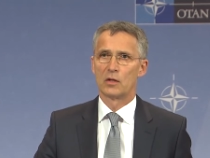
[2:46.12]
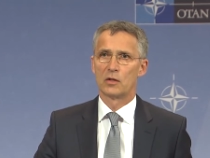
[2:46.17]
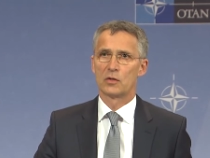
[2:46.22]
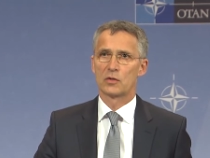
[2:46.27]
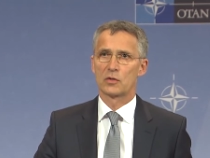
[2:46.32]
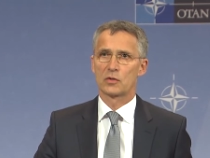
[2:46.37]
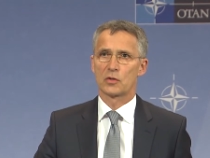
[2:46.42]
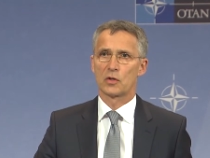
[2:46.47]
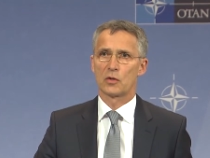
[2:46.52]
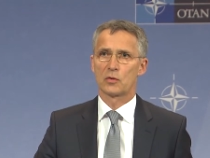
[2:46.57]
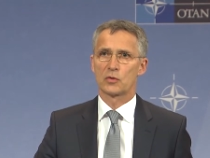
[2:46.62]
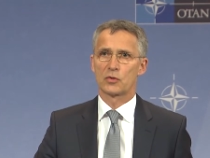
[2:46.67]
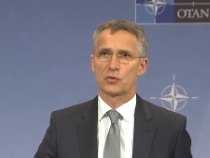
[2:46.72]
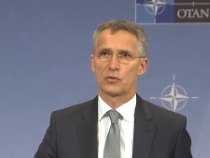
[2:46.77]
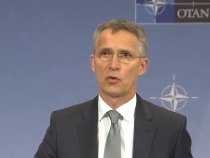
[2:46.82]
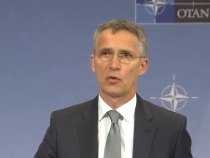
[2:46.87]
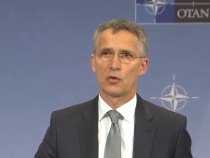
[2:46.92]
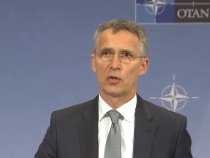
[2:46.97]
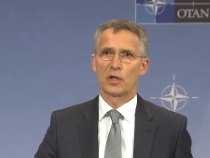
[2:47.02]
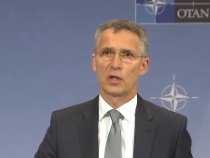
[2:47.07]
so
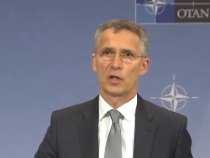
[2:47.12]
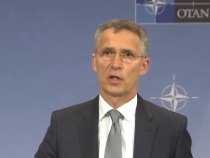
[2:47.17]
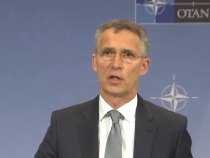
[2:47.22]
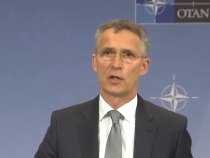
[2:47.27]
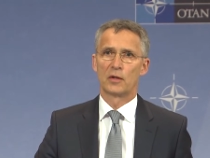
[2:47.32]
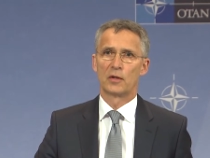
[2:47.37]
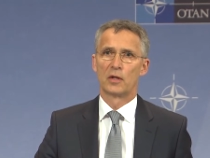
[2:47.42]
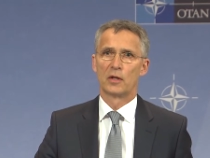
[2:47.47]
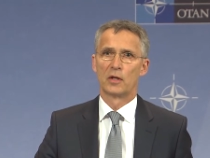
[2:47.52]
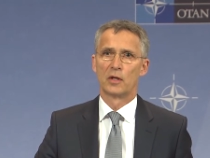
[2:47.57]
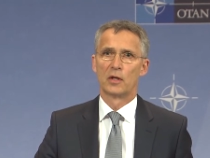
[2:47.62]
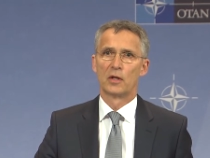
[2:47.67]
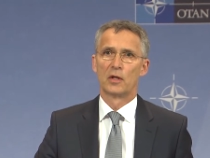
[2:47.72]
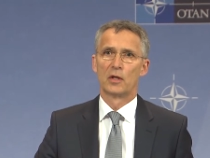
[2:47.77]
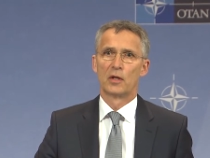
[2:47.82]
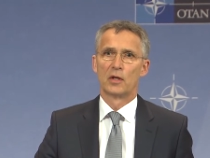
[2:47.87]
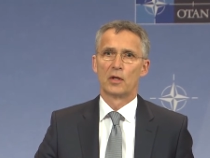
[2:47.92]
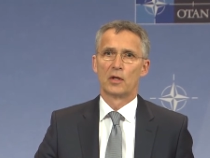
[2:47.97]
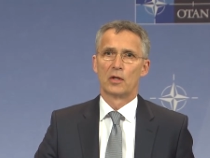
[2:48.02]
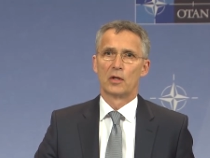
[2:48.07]
strongly
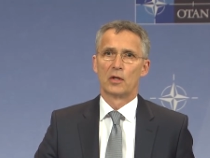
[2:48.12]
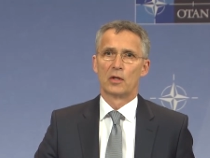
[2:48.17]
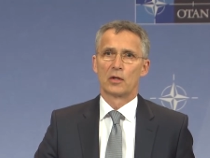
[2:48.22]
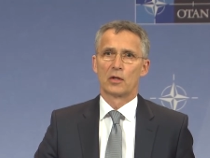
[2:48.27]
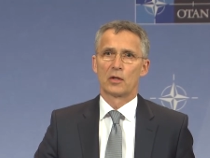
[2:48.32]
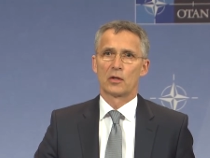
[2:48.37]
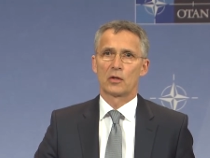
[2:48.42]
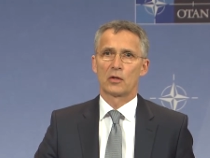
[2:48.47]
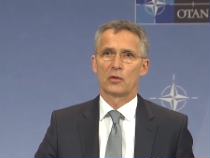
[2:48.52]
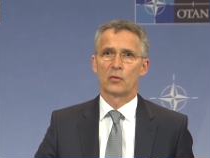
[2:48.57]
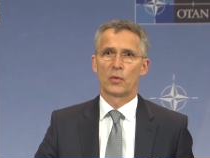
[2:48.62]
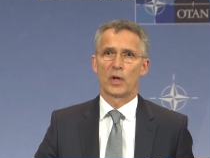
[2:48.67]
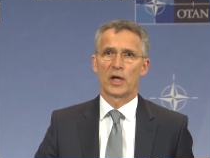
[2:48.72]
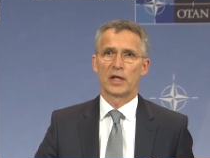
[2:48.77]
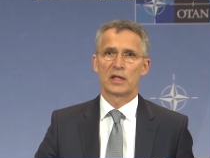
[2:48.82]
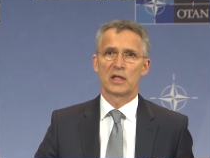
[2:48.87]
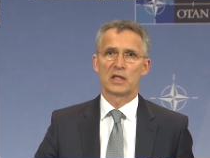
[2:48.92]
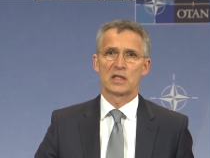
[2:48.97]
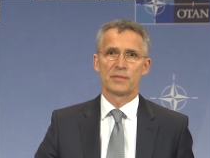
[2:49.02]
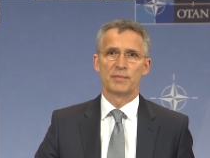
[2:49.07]
convey
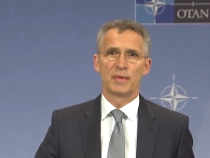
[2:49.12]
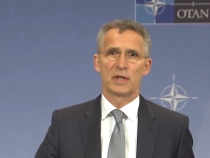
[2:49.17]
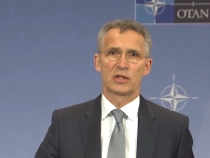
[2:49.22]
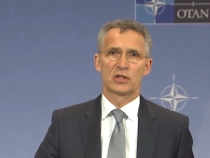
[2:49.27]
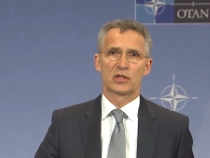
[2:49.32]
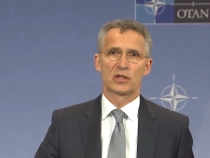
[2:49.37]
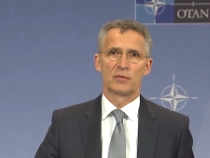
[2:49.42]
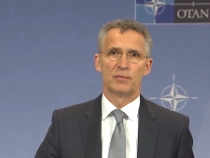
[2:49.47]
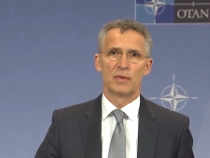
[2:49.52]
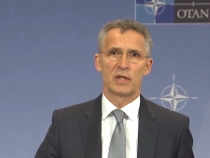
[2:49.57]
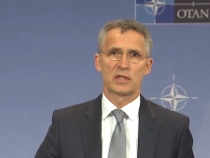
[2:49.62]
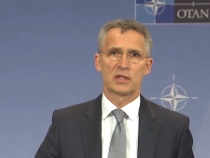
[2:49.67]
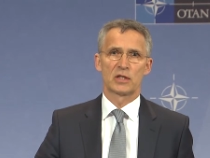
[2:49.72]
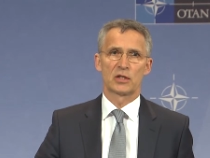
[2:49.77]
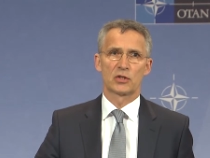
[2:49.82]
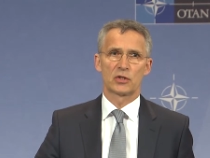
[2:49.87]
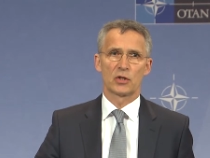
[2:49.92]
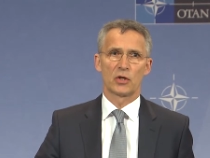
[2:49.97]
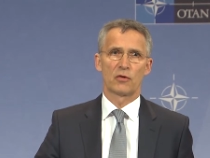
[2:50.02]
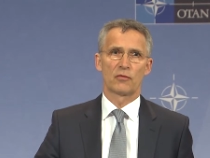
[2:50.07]
this
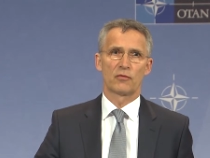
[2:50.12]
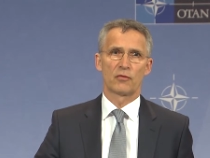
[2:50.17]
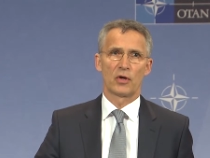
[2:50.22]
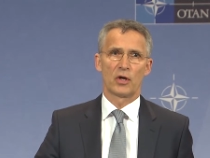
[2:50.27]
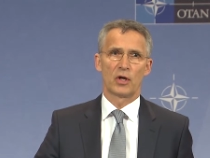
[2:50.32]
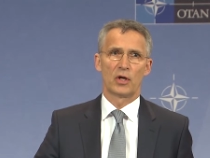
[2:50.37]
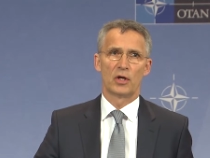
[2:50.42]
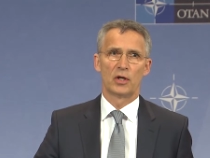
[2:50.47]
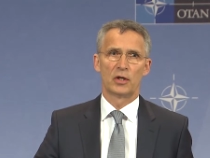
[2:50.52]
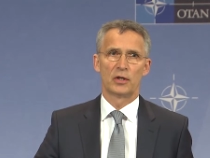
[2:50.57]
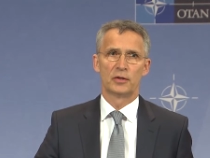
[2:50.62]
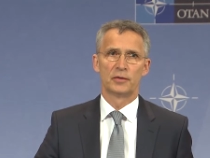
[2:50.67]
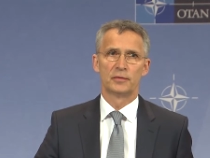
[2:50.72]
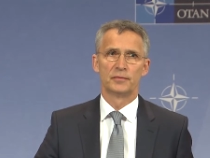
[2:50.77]
message of